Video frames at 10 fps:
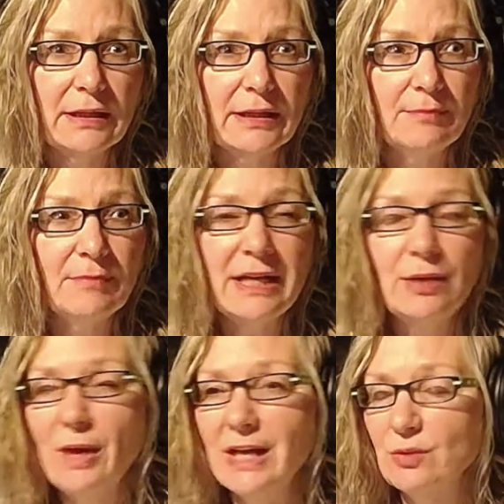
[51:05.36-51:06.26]
In many
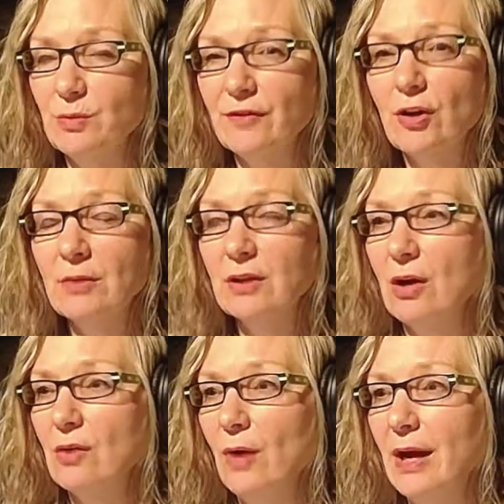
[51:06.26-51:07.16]
ways, we've come a
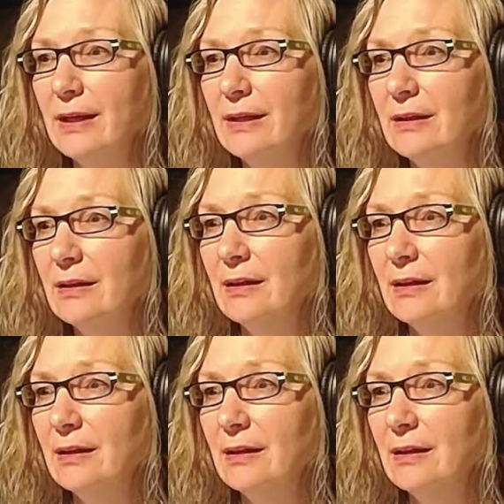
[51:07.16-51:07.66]
long way,